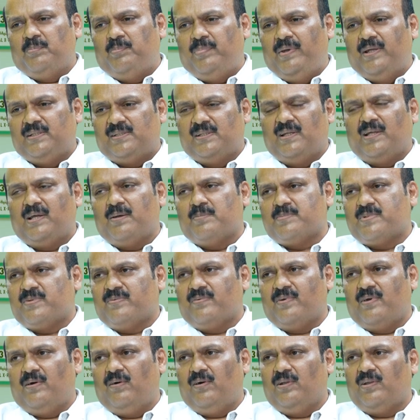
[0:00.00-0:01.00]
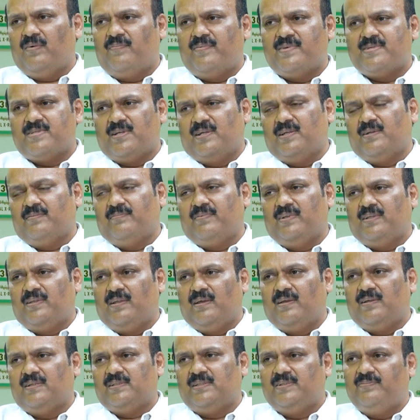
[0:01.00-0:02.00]
Patient comes all of a sudden with
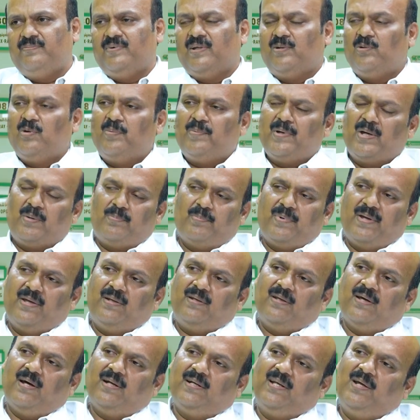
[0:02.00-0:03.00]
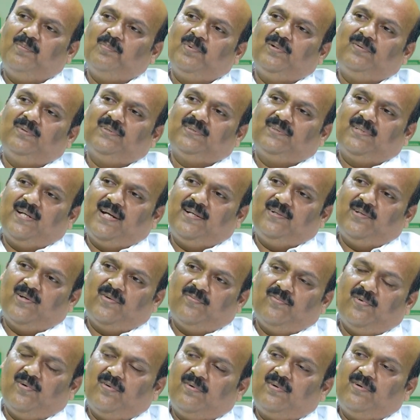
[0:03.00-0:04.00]
a severe low back pain, unable to stand
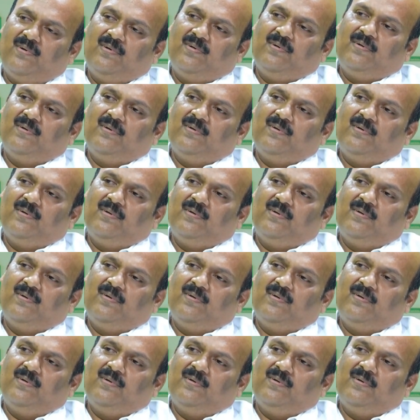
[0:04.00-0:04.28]
or walk.